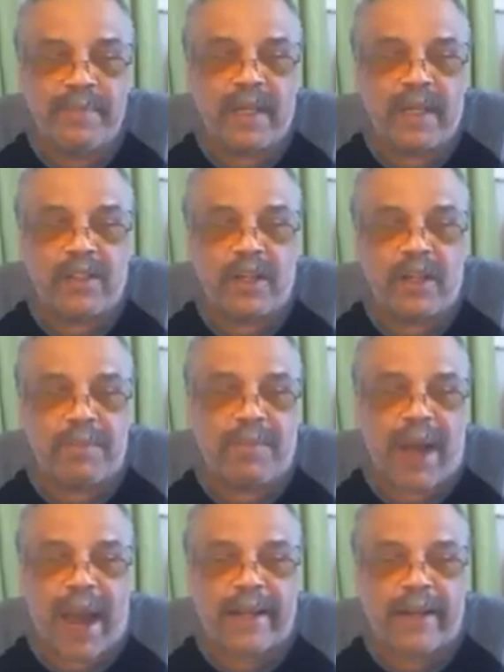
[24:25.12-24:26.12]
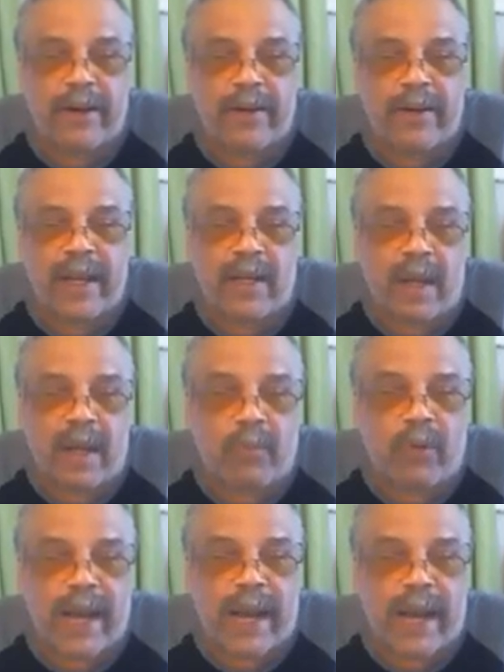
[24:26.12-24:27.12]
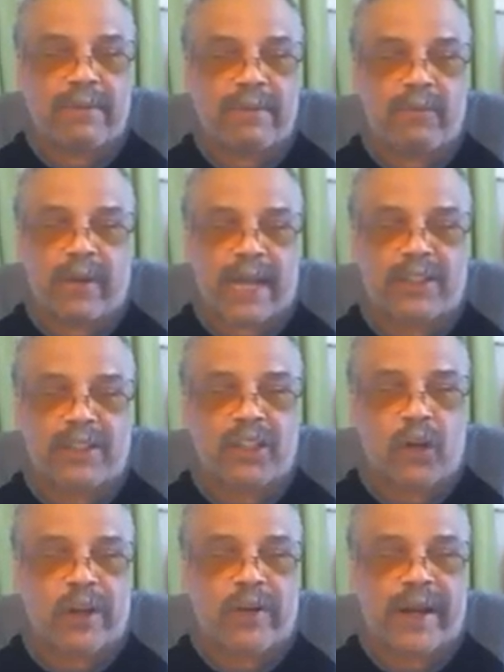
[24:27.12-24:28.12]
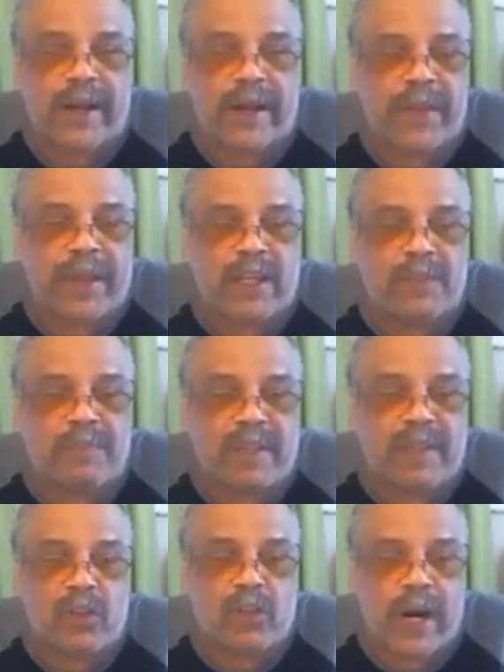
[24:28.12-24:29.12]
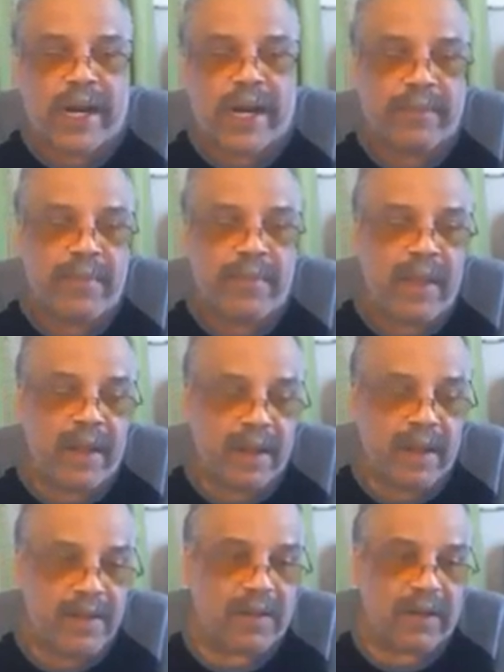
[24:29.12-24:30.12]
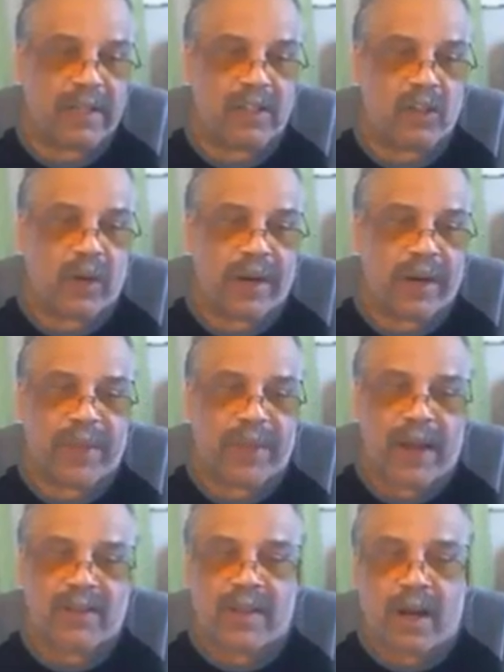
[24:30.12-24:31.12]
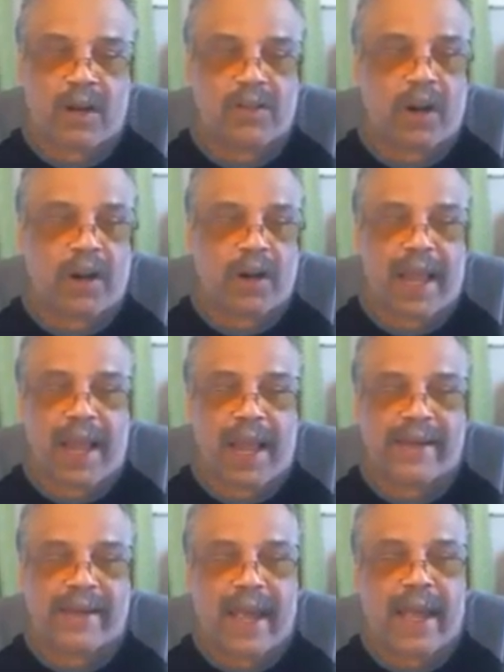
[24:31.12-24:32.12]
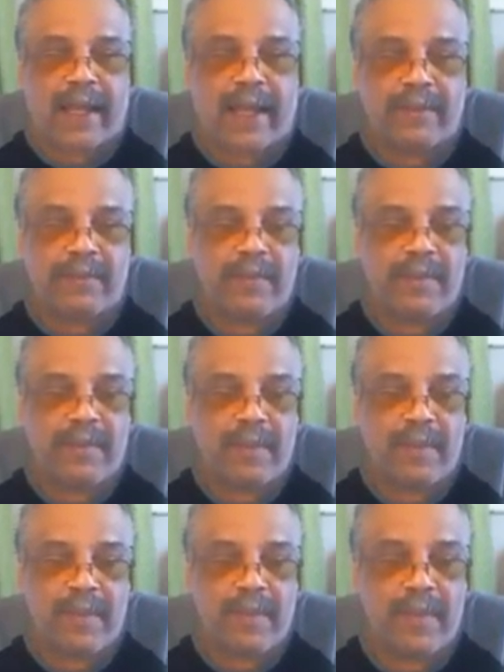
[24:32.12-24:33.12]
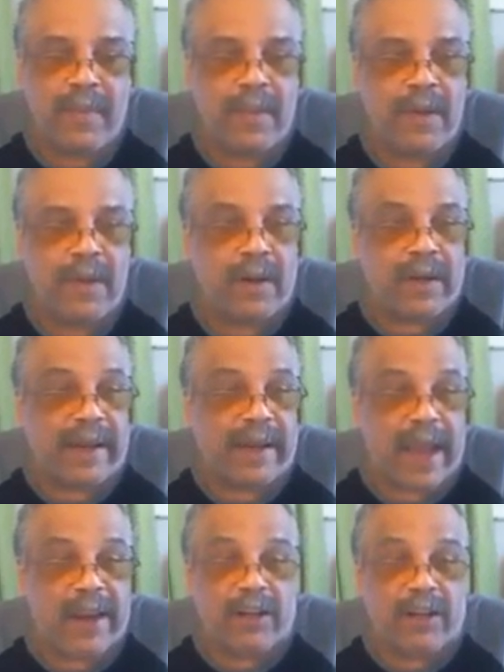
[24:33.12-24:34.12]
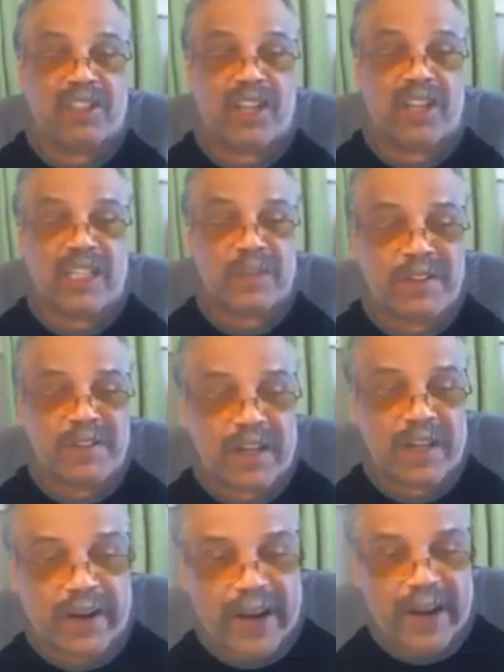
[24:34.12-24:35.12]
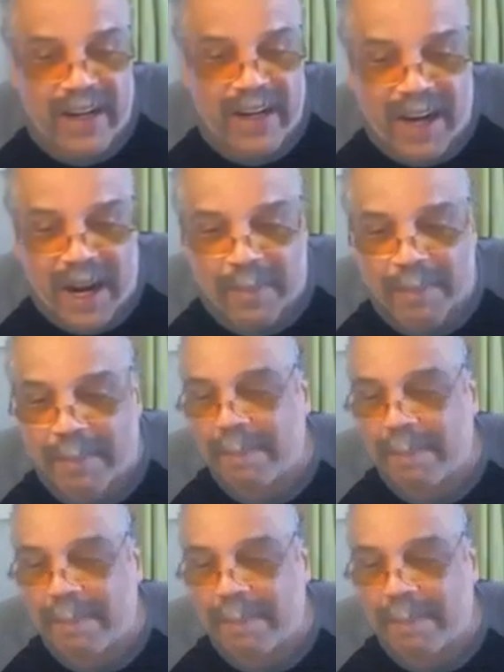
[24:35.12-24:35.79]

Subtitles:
because you're combining your income. We're not showing you anything else but the 20. So there's $20,000 on line 9. Okay, now your adjustments to your income.